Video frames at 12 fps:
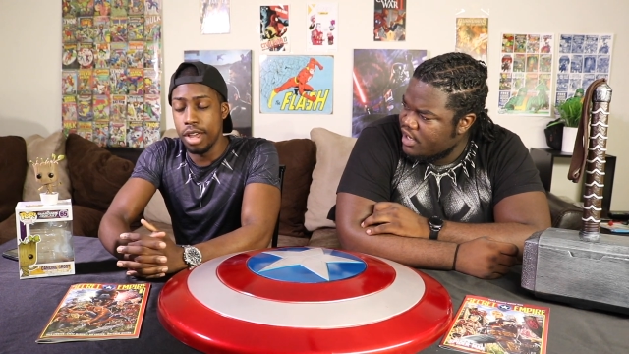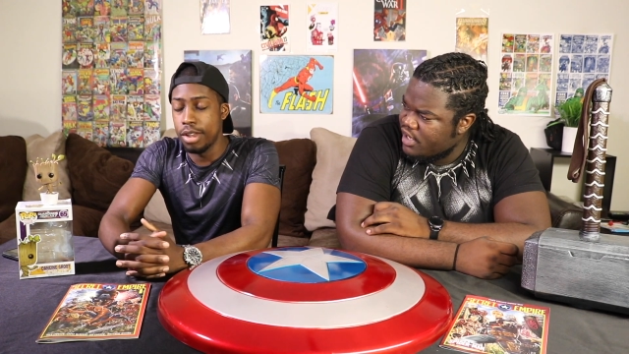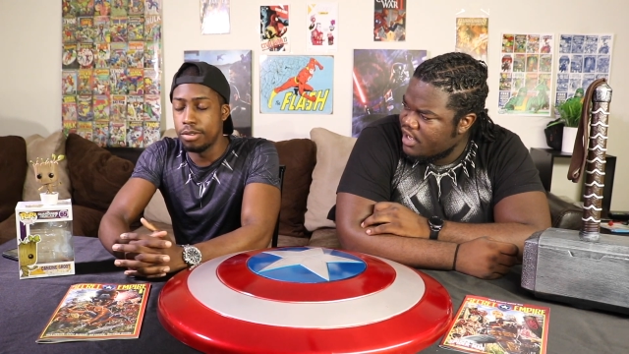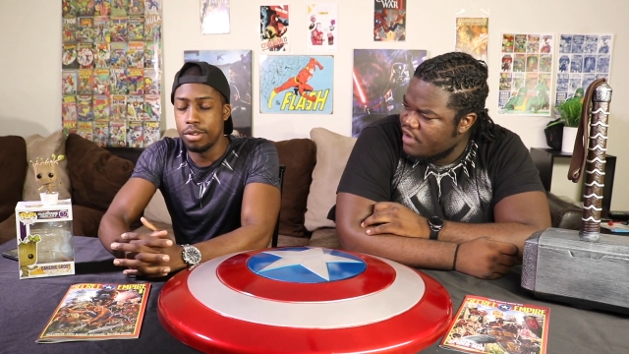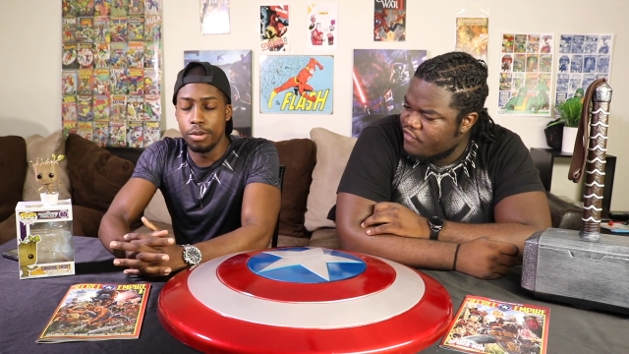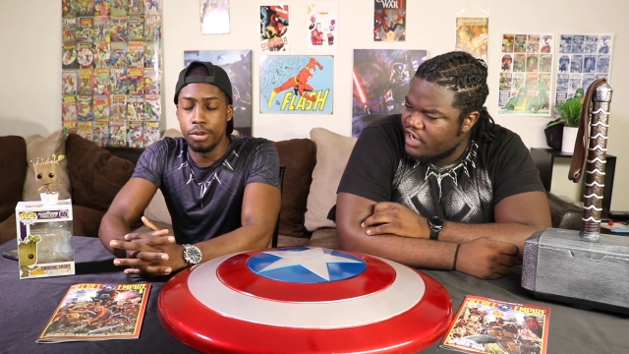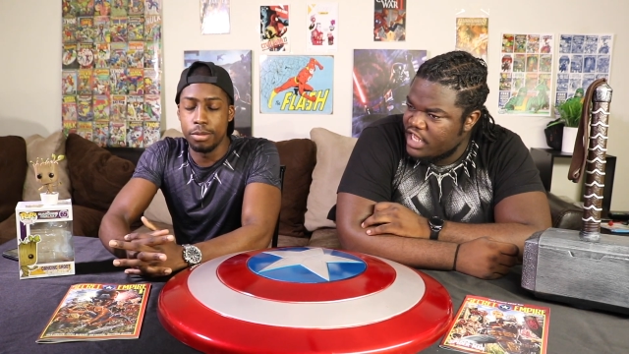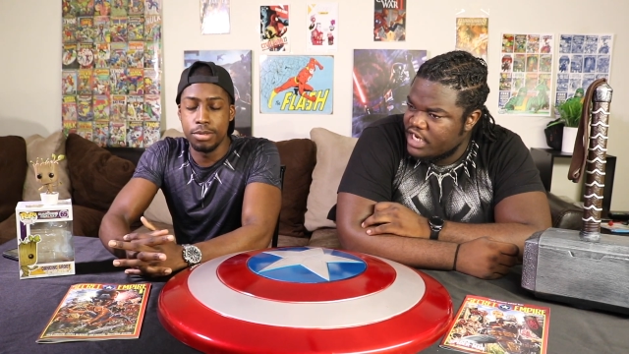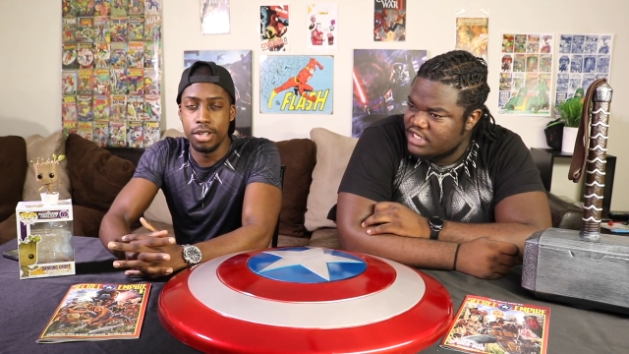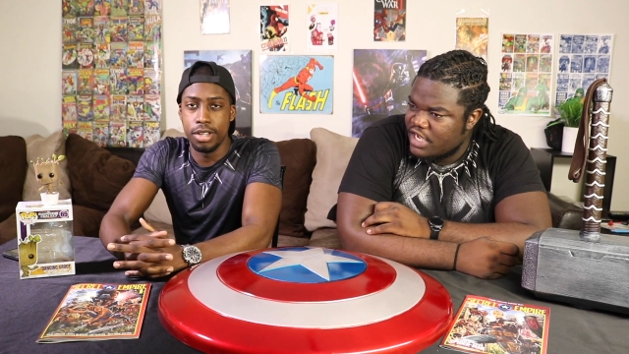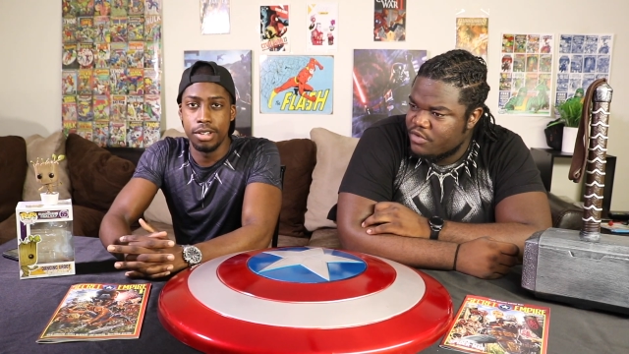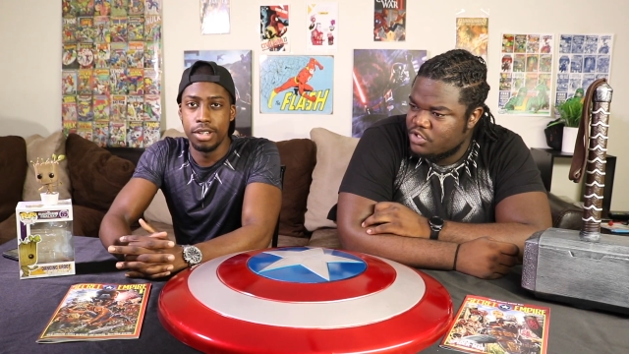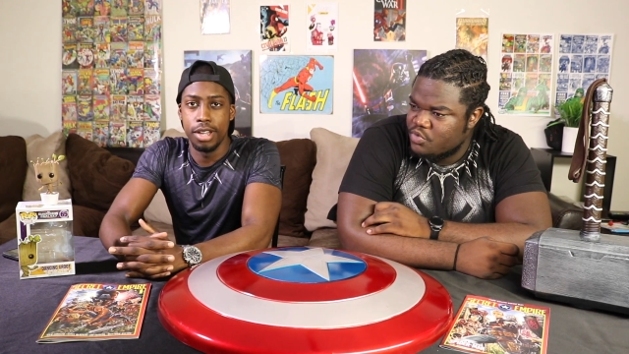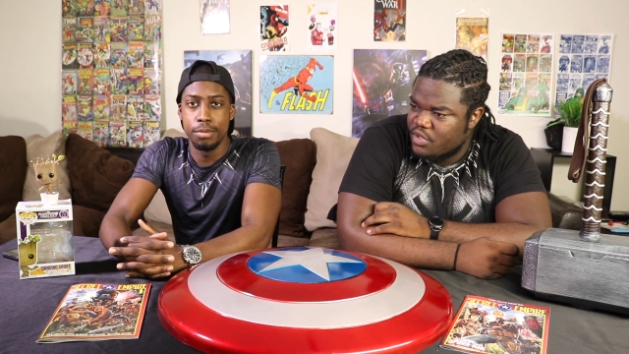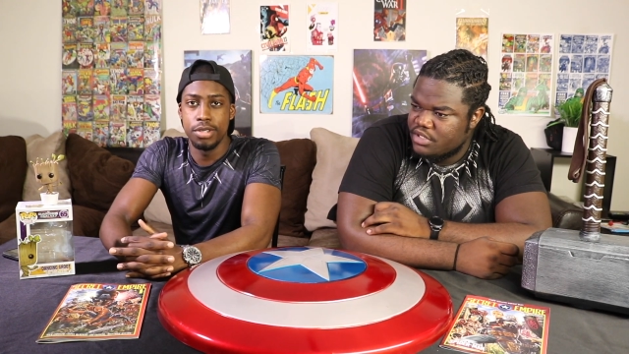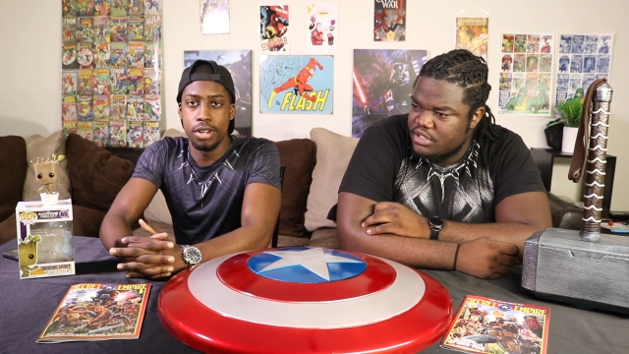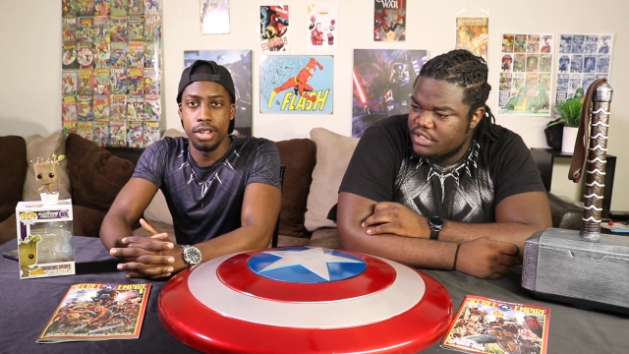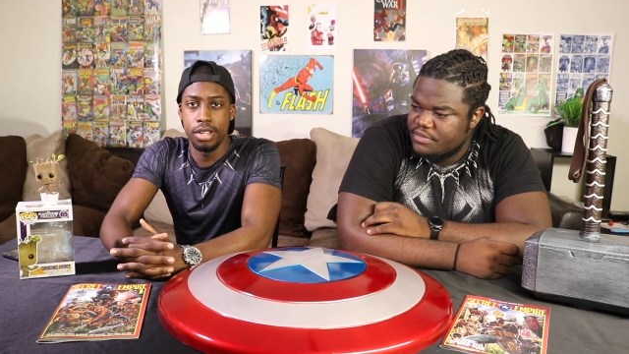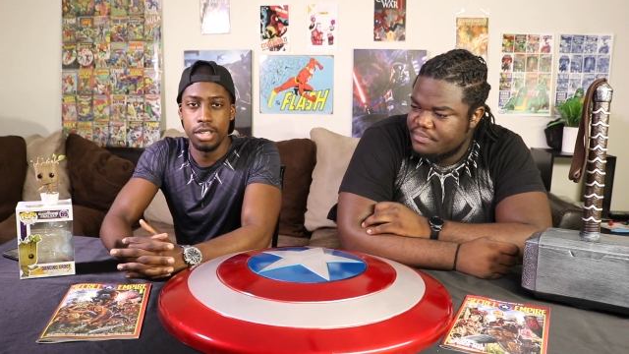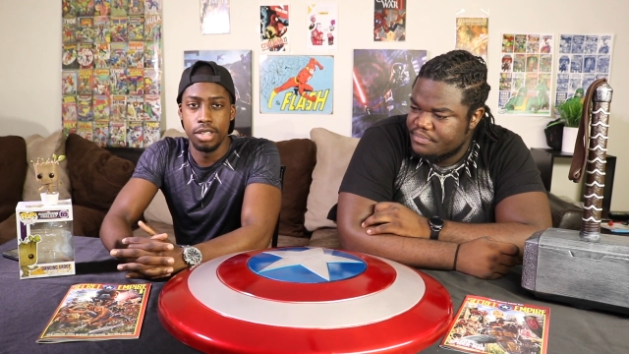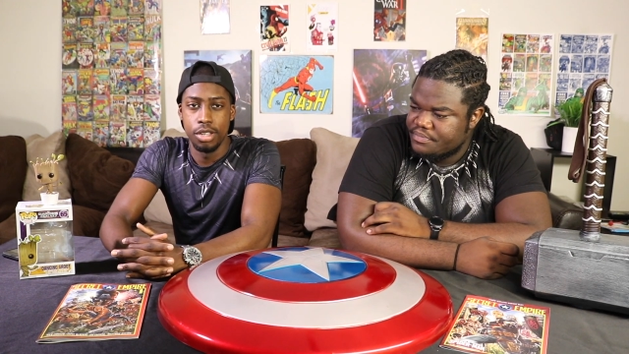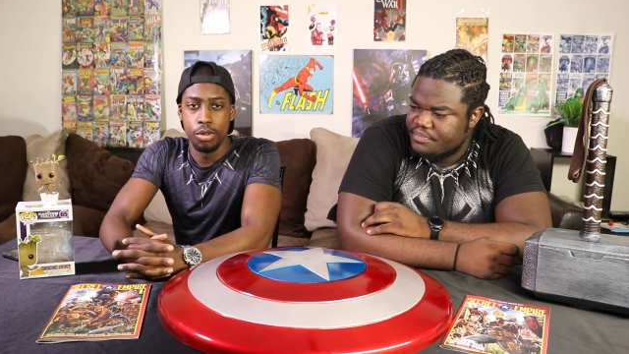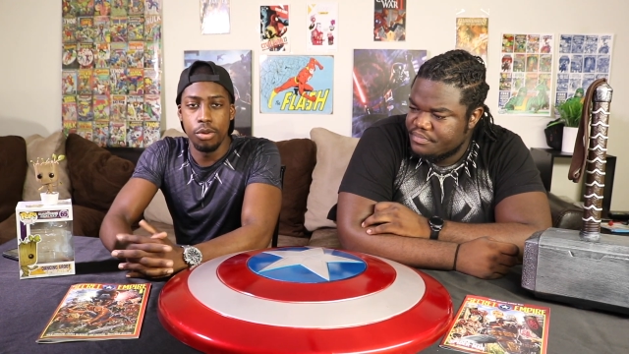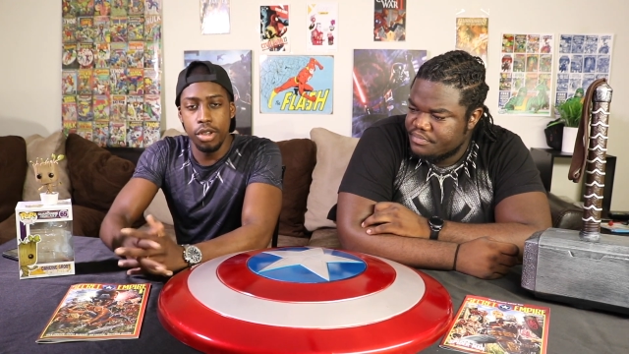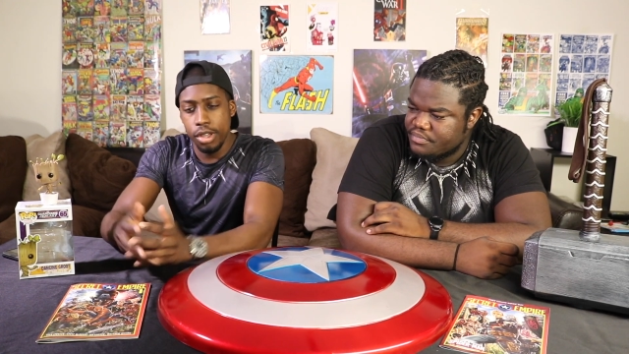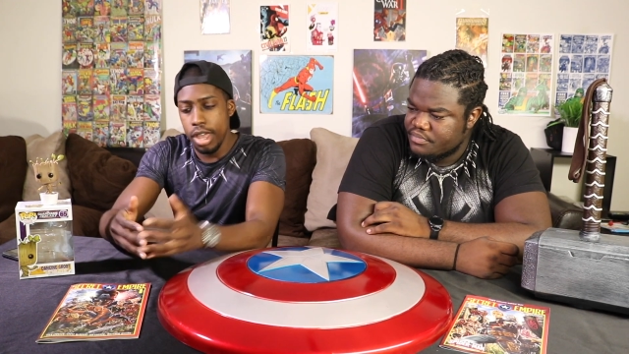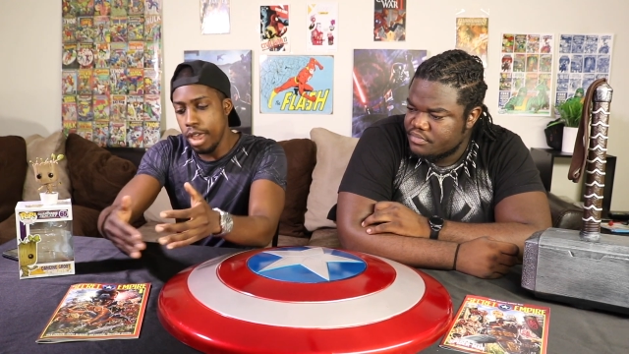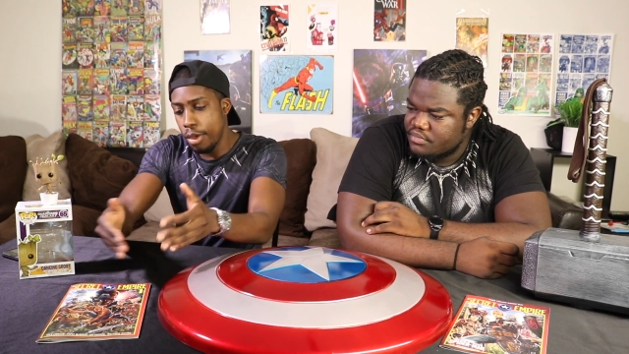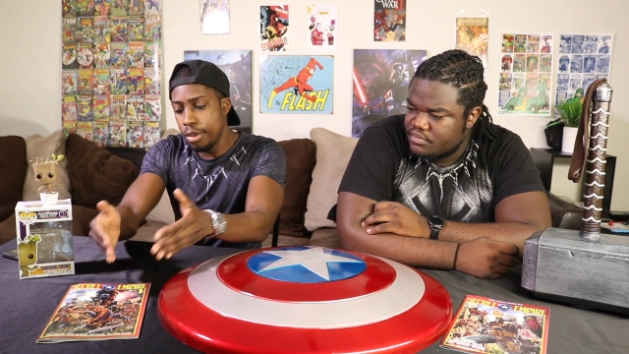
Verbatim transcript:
Speaker 1: yeah, I, yeah. I forget exactly which one yeah. well